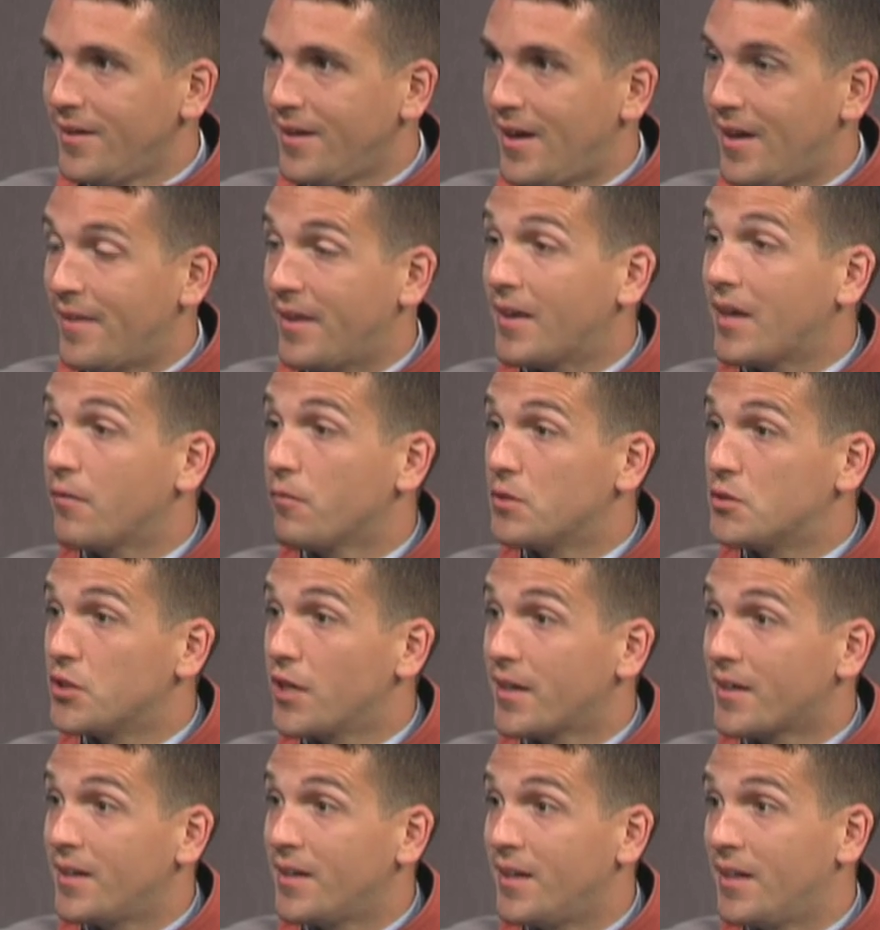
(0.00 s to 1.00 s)
and then get
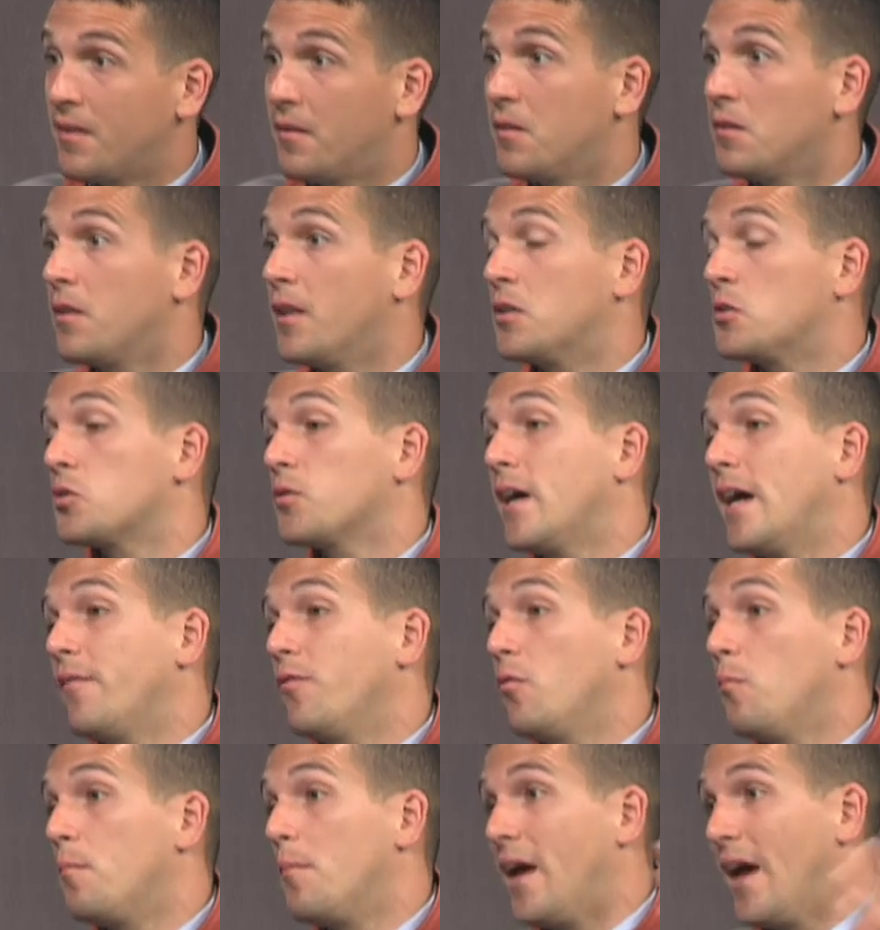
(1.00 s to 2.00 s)
rejected, and then
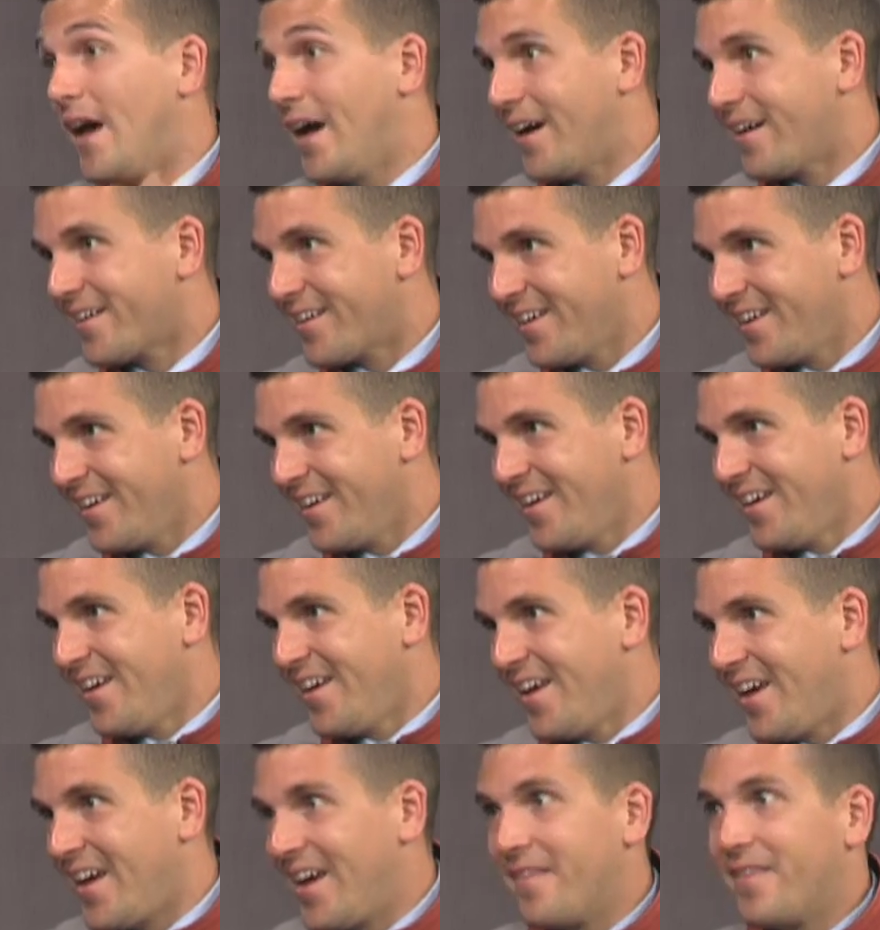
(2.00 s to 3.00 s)
travel back
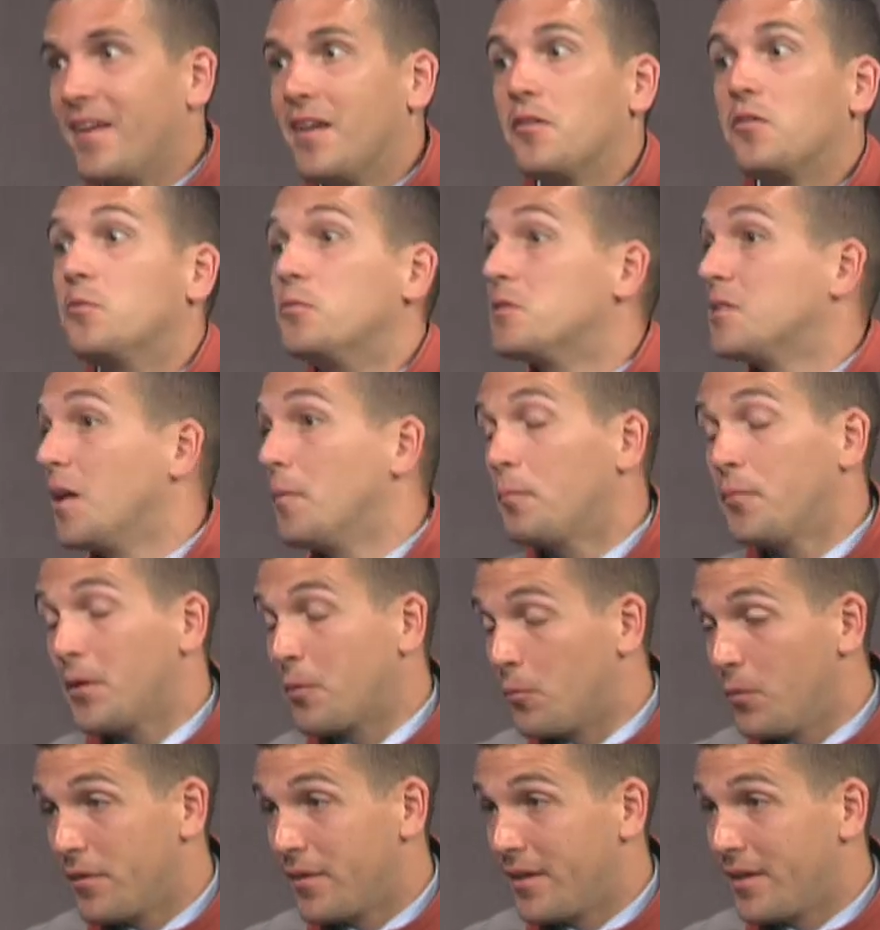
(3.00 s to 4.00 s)
and then do
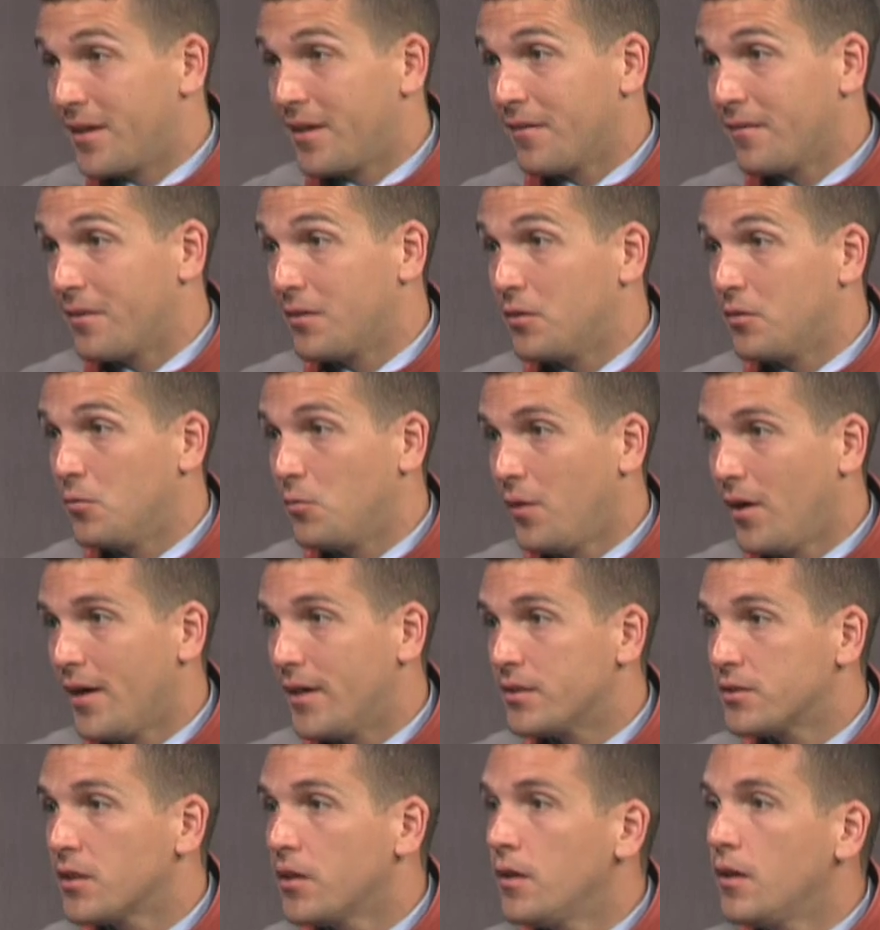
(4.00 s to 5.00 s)
something with it here in the
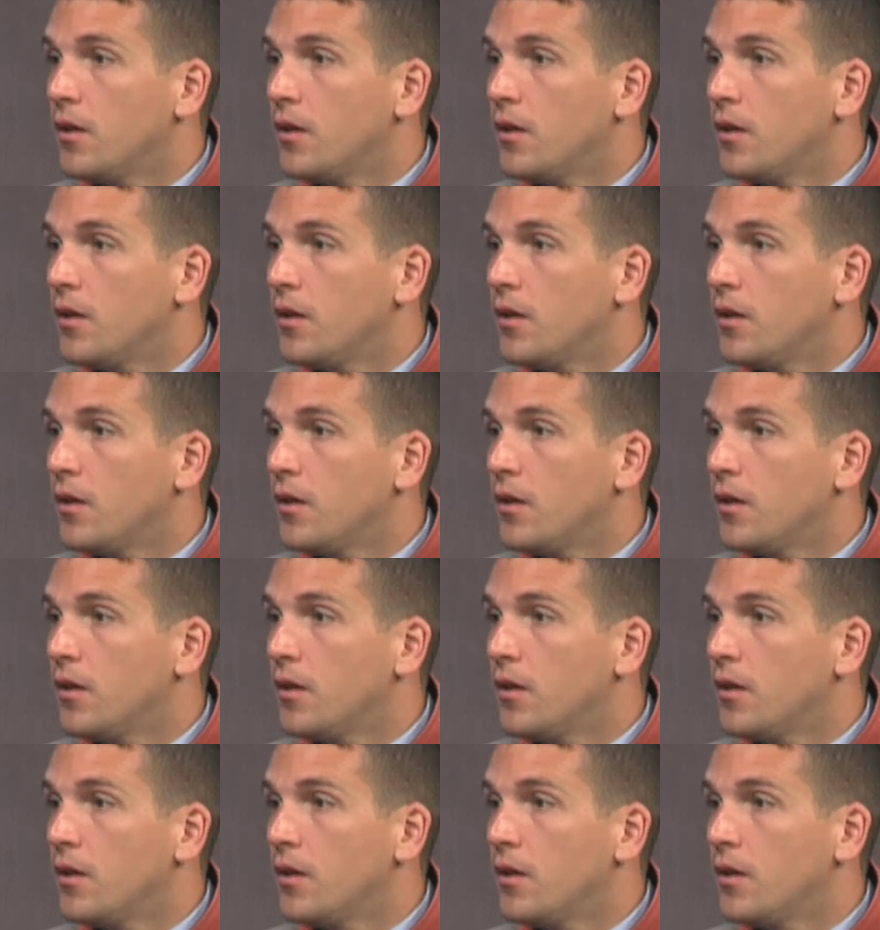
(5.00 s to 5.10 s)
US,